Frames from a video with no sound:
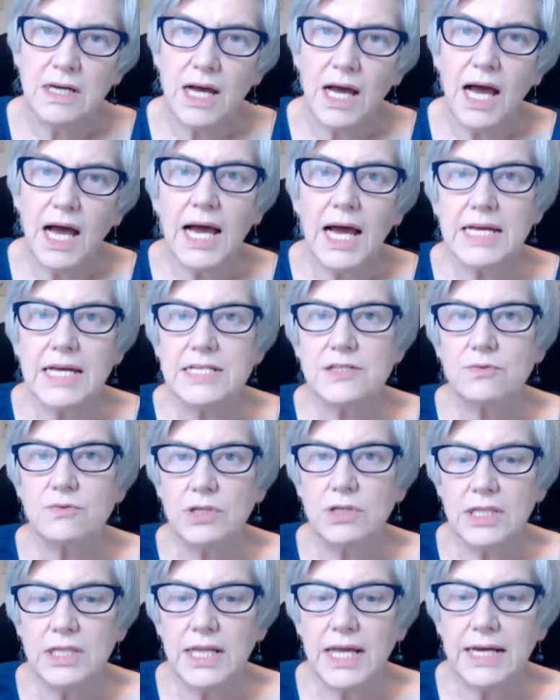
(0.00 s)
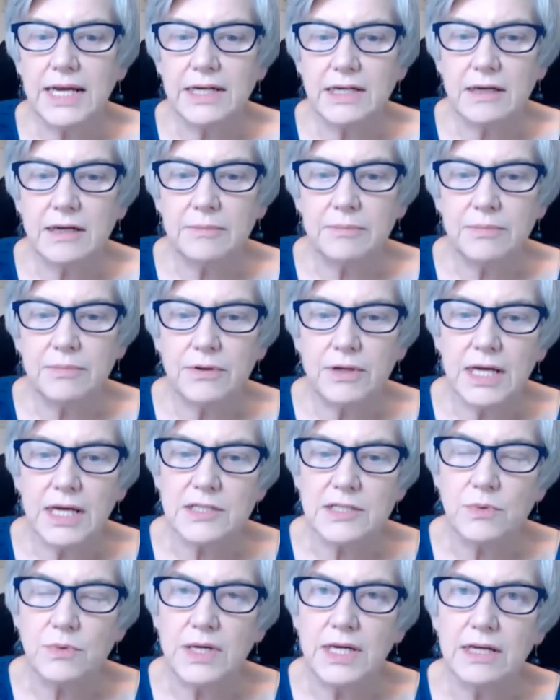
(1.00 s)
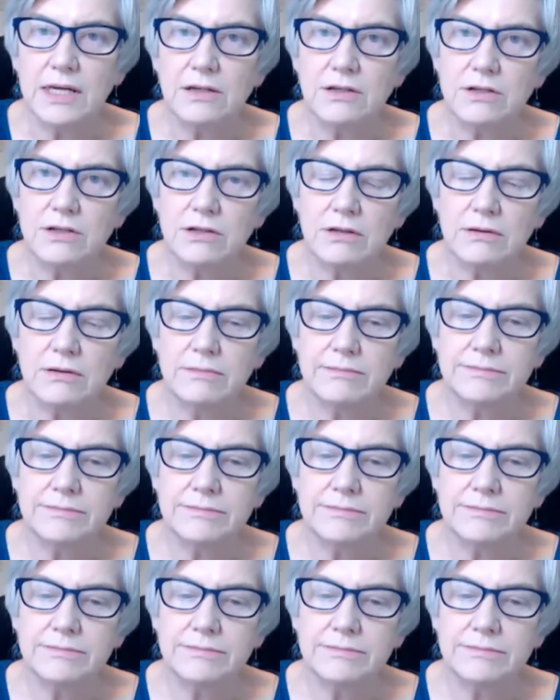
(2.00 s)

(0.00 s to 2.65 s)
Eyes will light up as we enter.